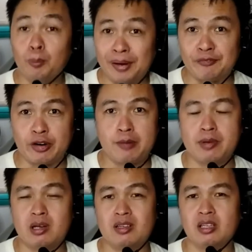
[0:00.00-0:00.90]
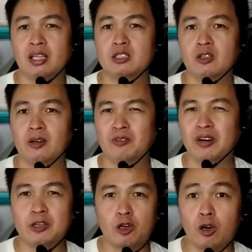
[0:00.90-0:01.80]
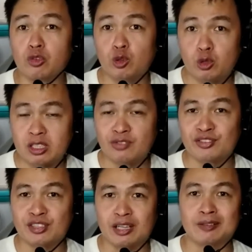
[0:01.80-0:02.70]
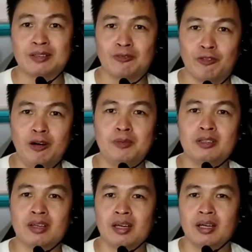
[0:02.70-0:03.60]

environment is just not a very conducive studying environment.